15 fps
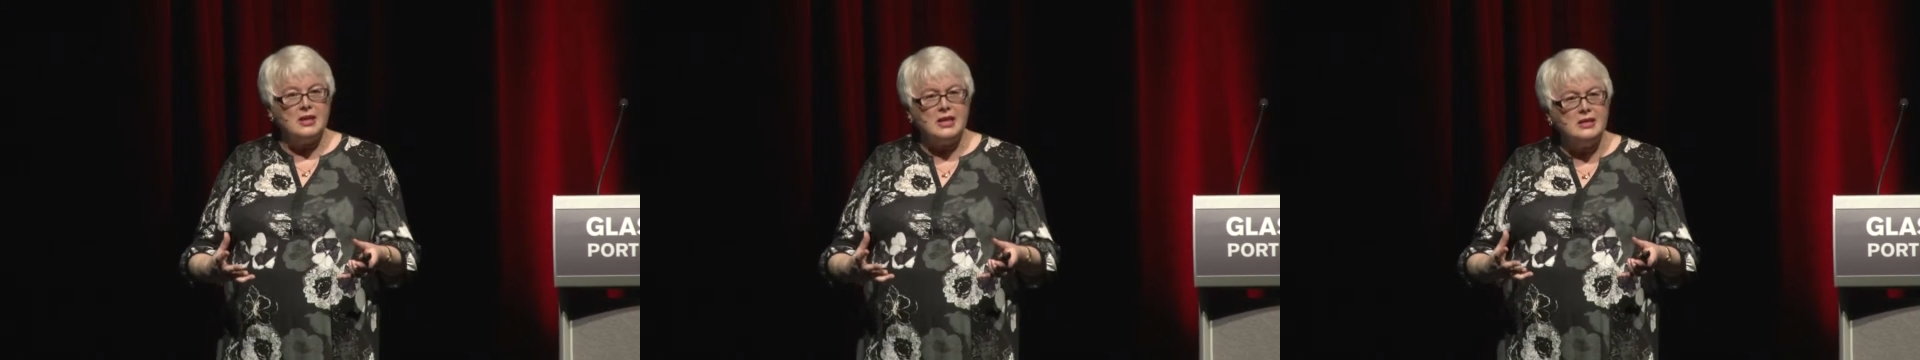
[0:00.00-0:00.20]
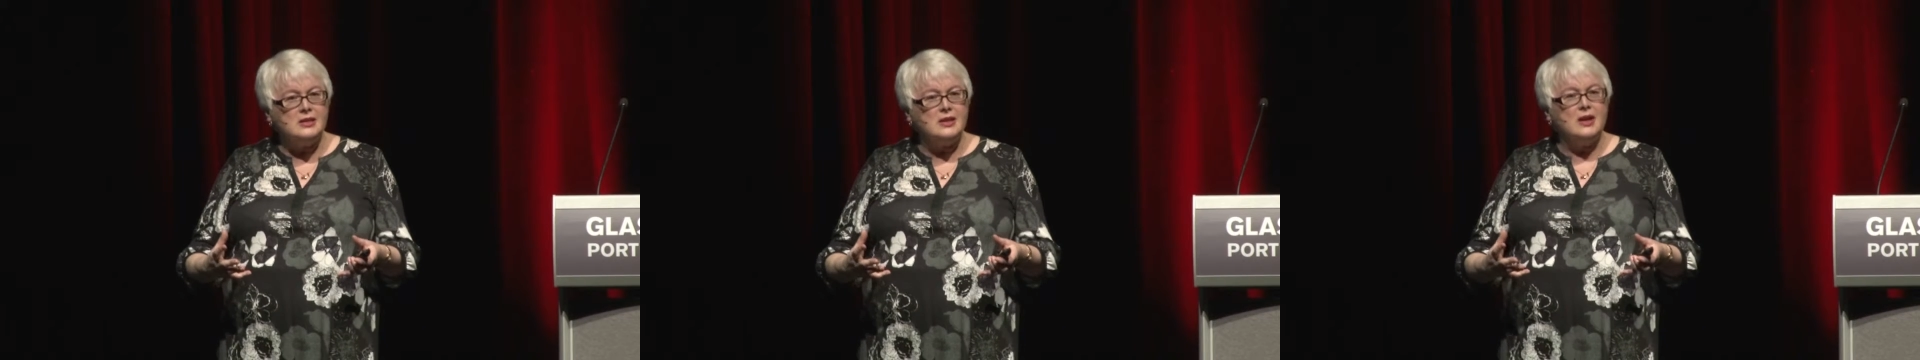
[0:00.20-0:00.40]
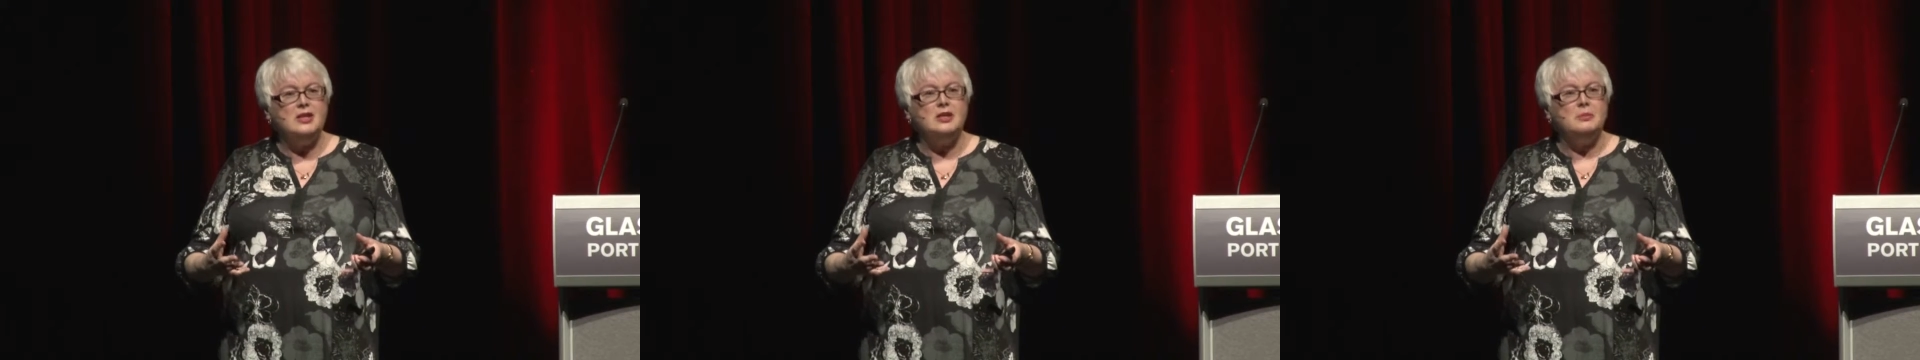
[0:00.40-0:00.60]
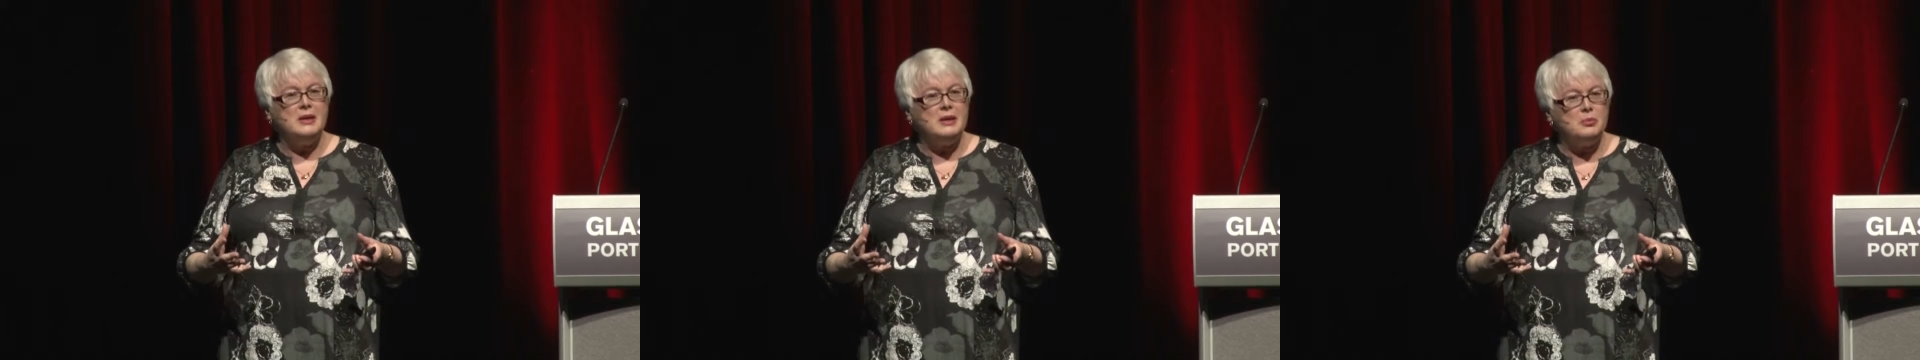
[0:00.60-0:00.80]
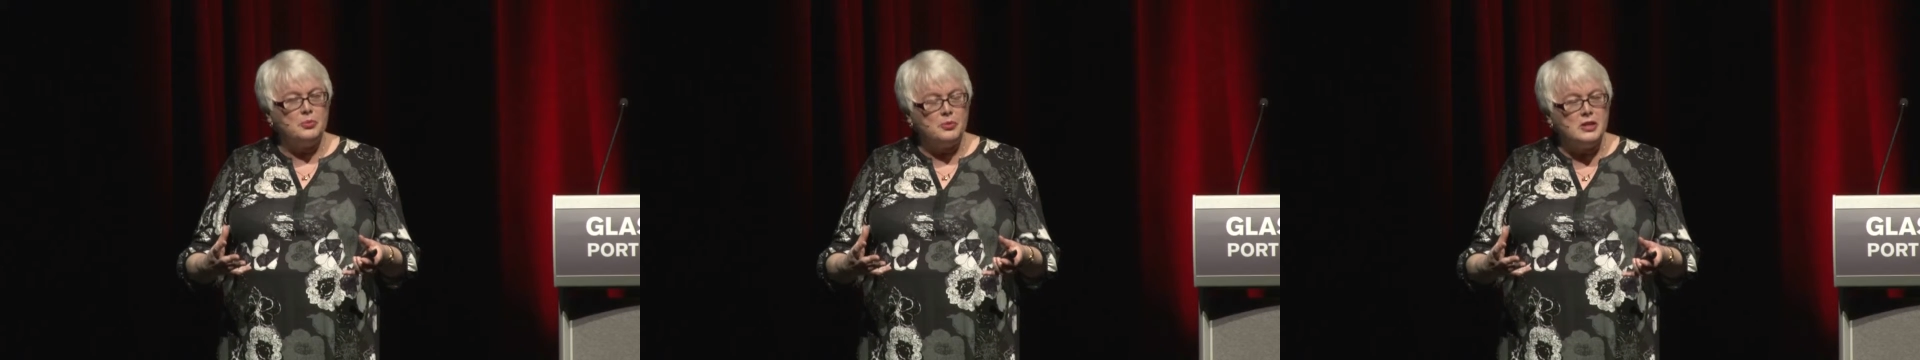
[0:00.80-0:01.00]
he's going to
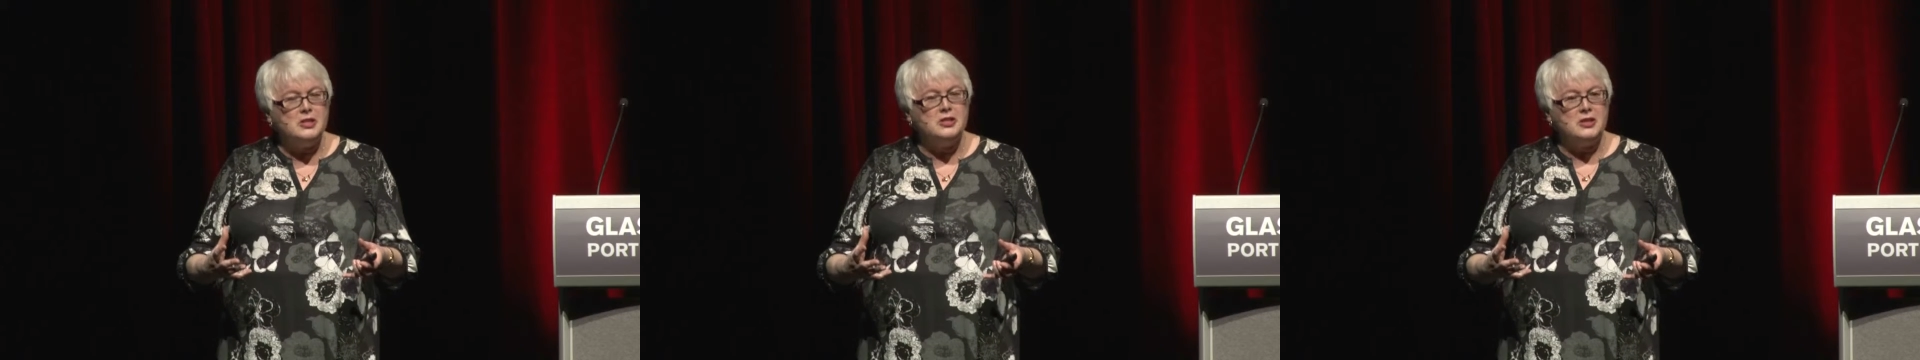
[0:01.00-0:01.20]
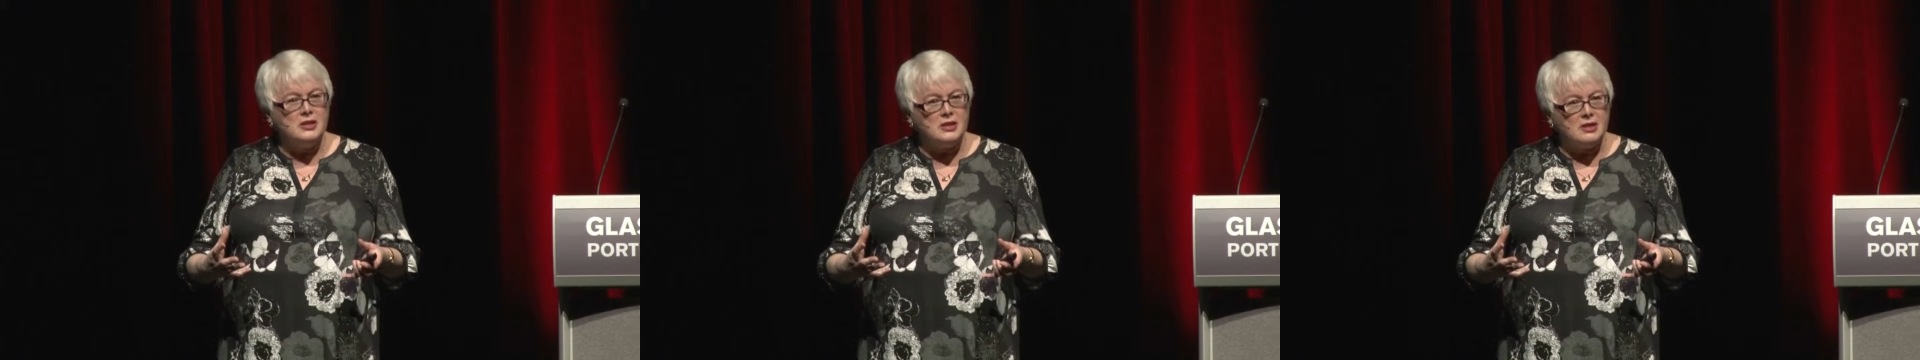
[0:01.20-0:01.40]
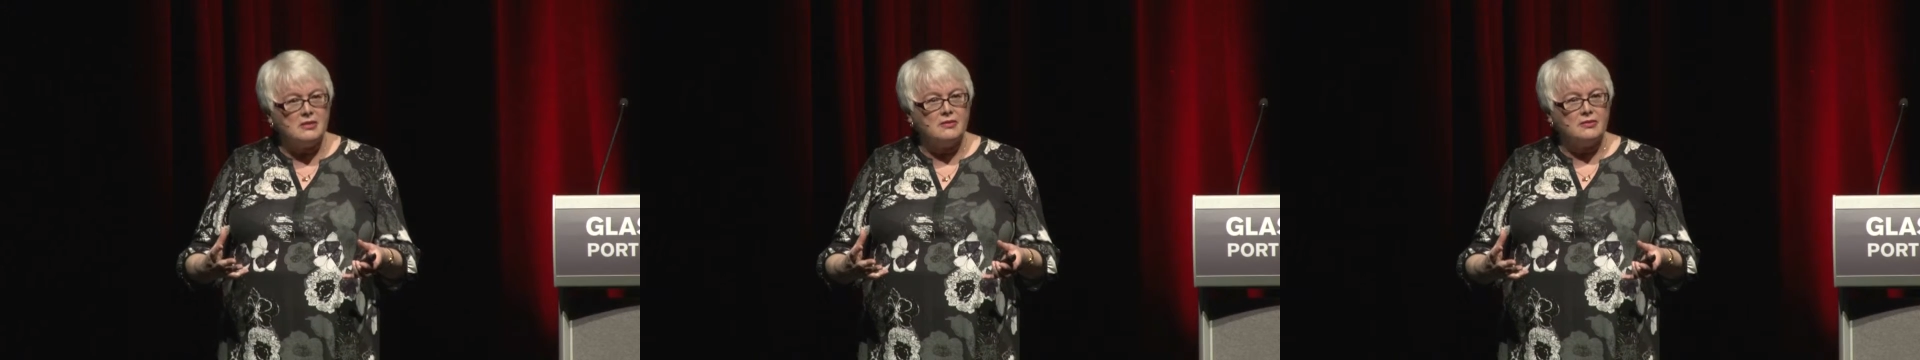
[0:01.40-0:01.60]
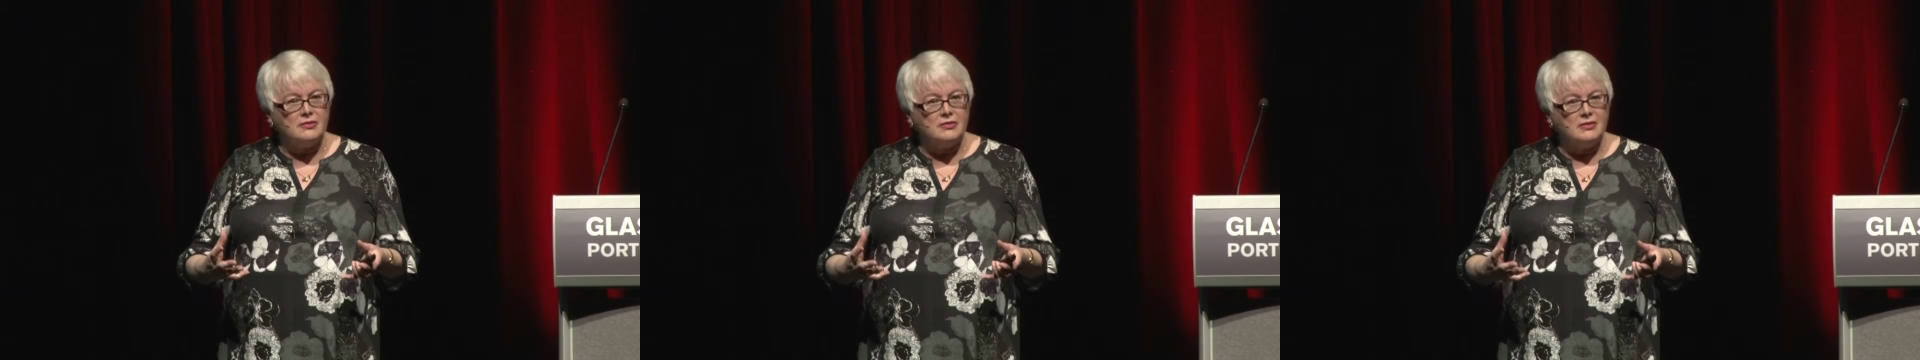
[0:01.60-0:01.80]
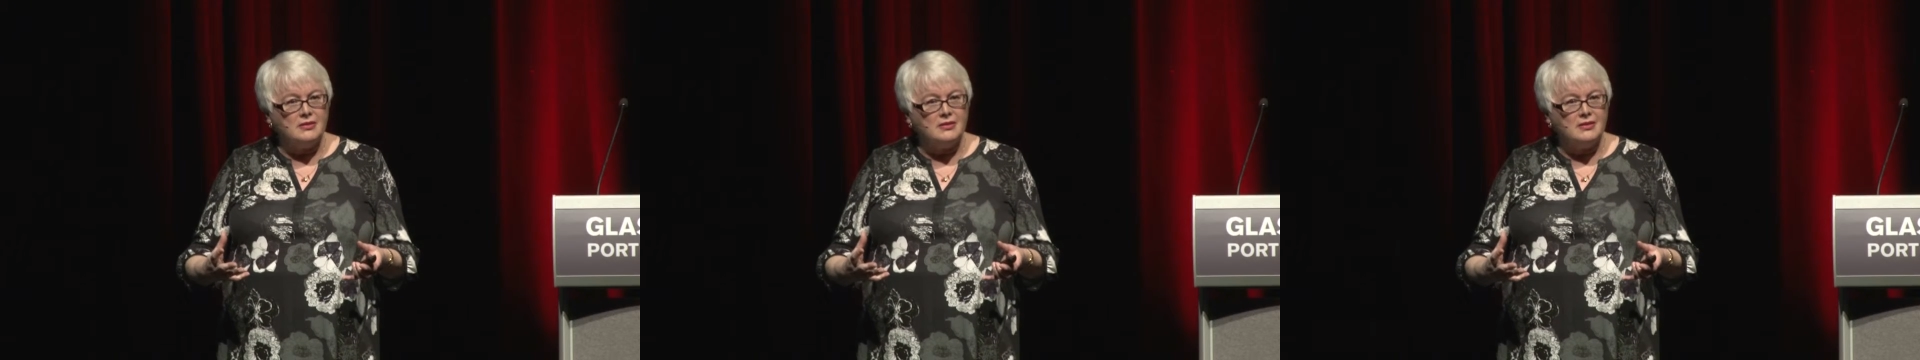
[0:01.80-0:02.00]
be
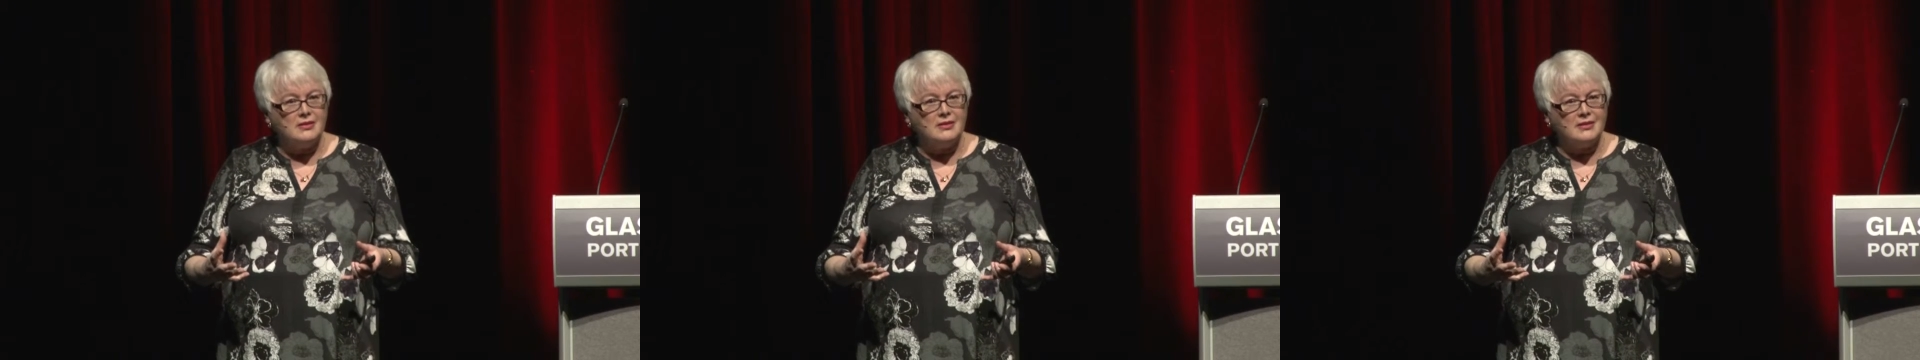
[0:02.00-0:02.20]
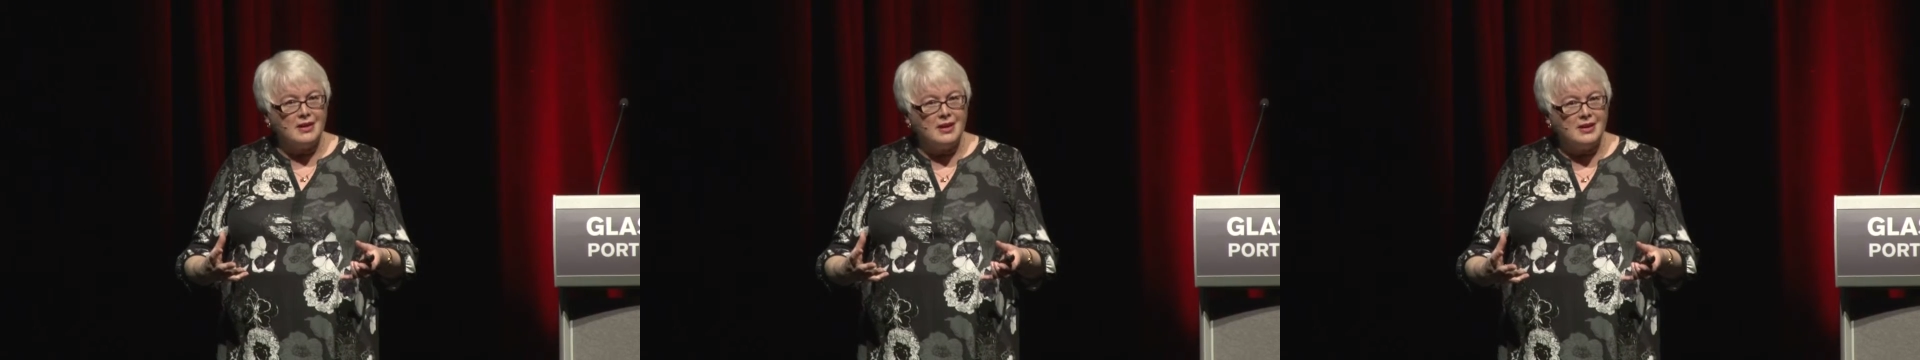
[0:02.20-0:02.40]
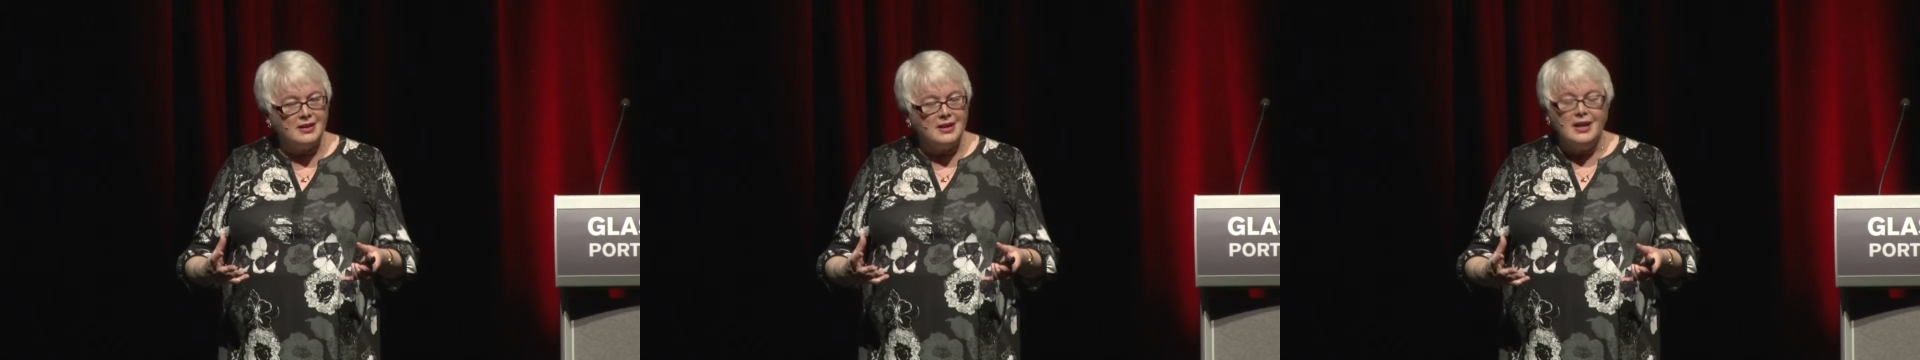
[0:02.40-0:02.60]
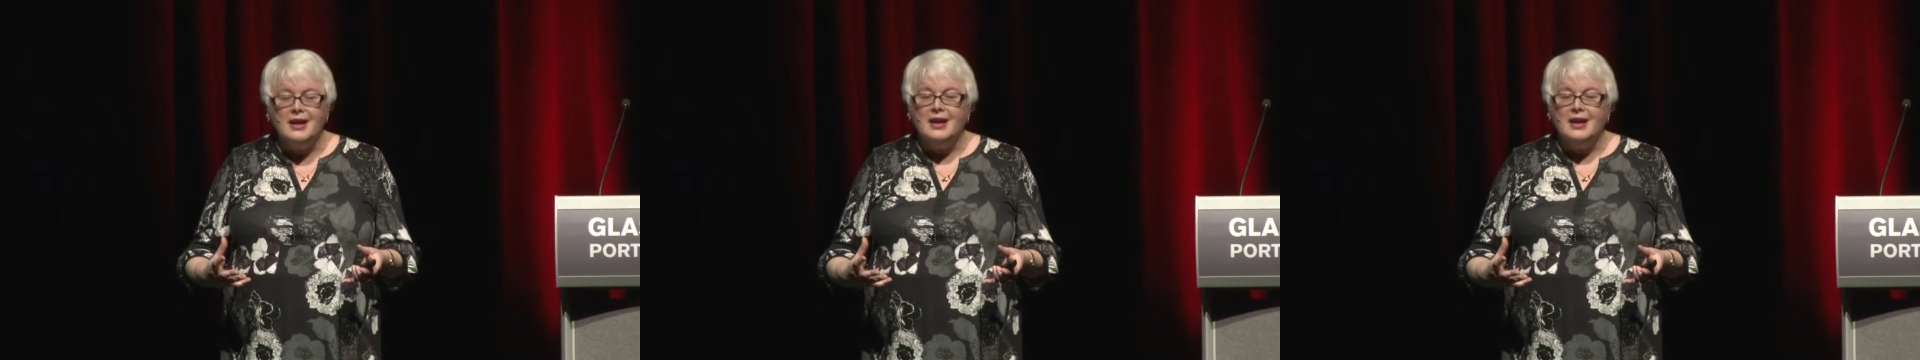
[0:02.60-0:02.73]
appreciative, all right?